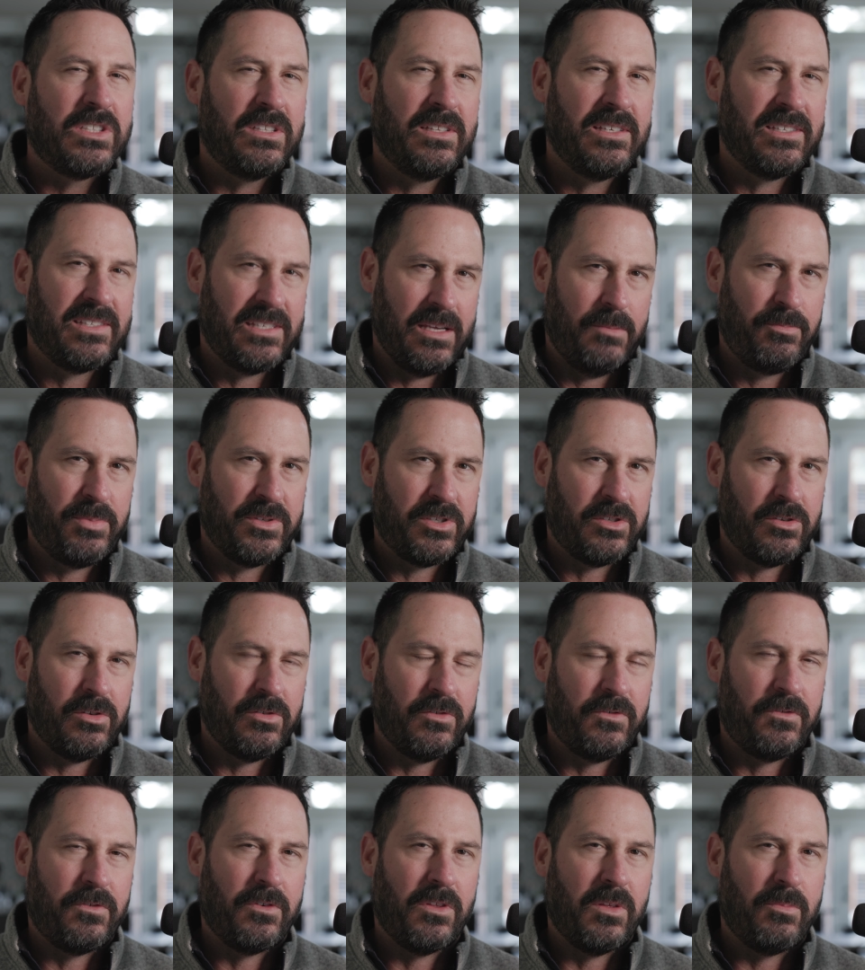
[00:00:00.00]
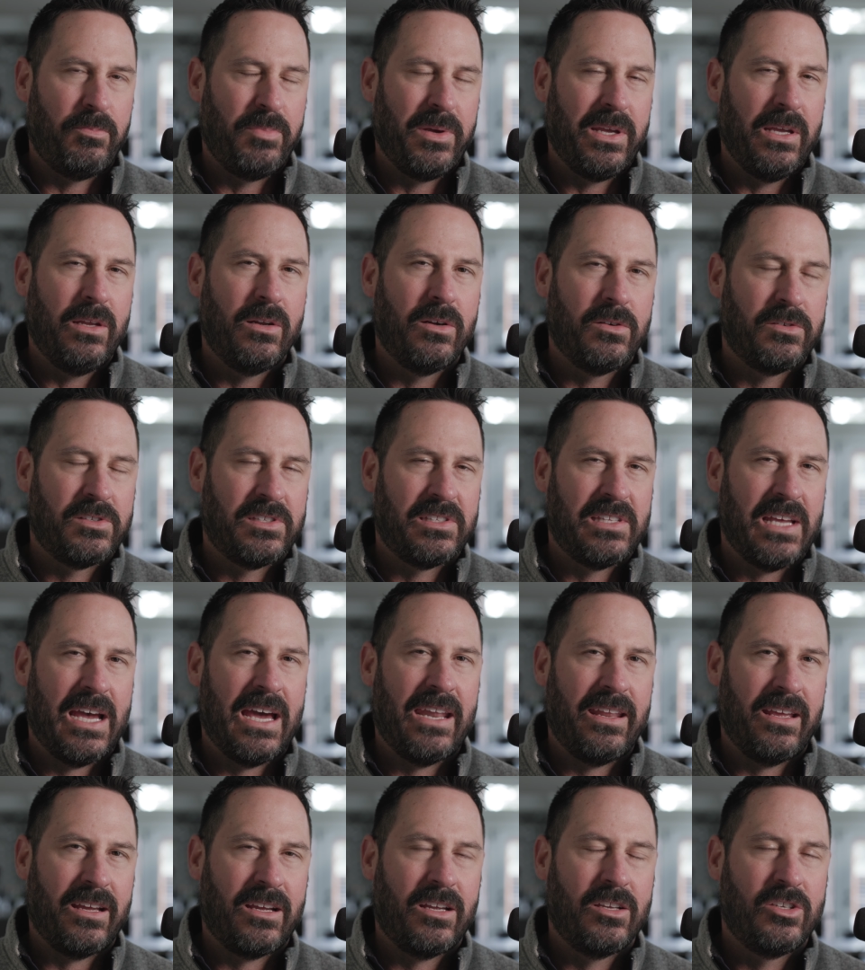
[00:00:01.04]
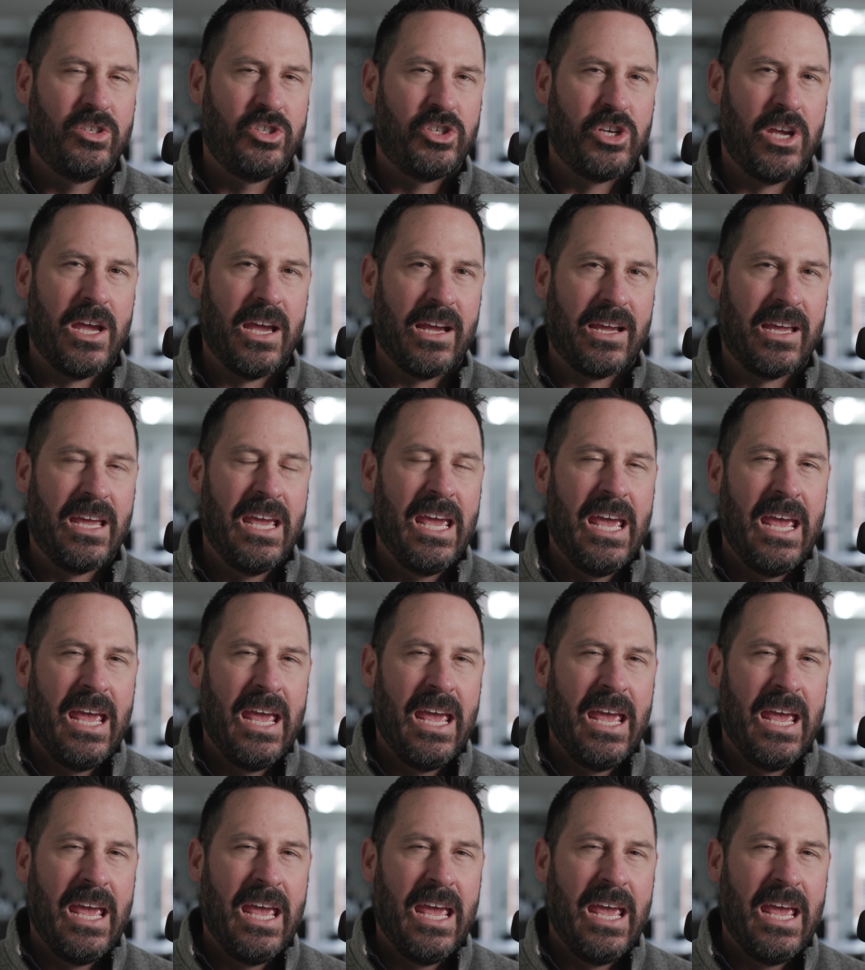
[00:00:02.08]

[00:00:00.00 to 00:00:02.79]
of this episode for the Pitot-Static check,